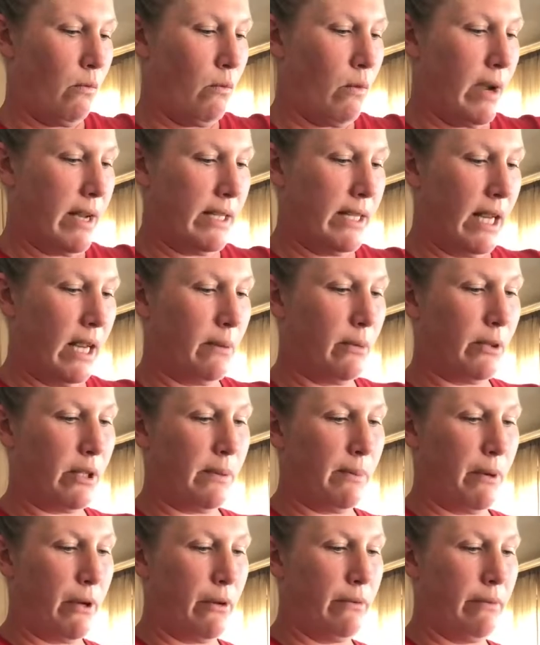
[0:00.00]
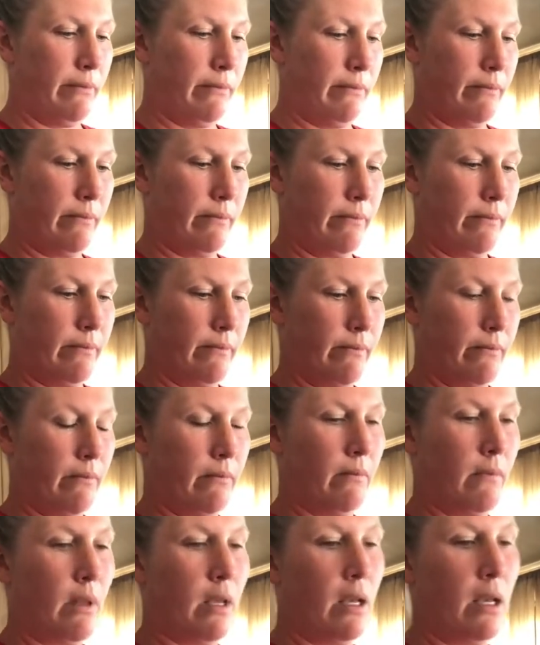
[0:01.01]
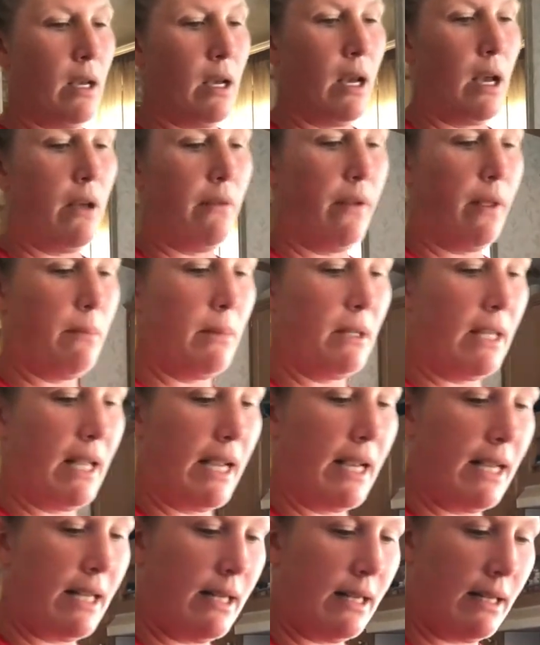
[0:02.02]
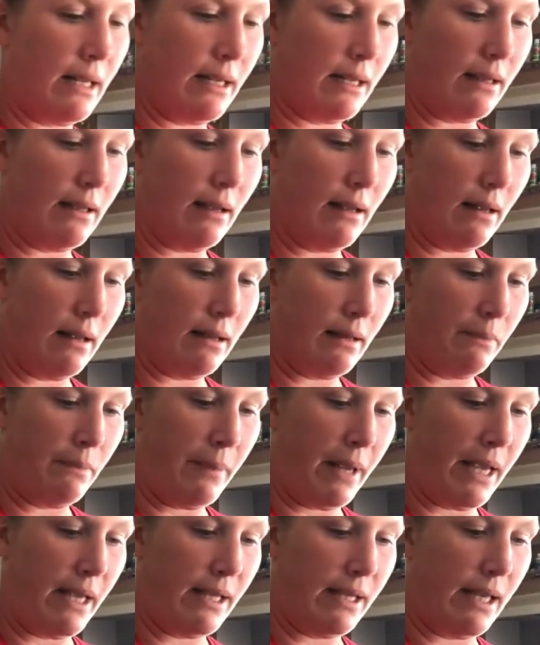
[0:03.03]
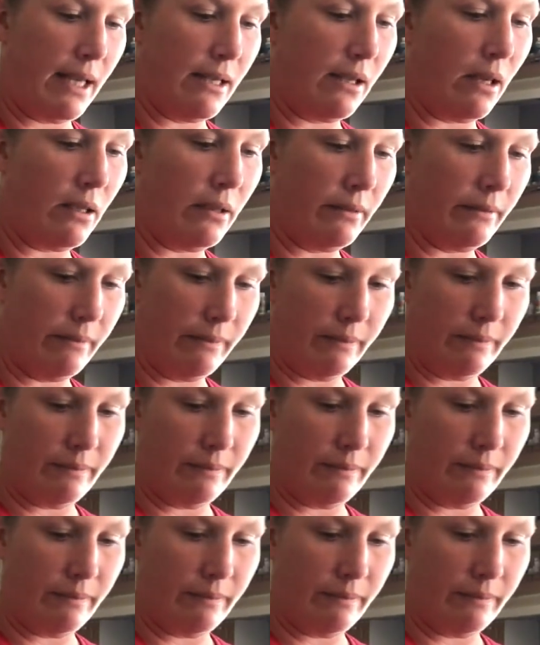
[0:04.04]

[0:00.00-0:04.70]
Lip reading: 1 tablespoon of Himalayan pink sea salt.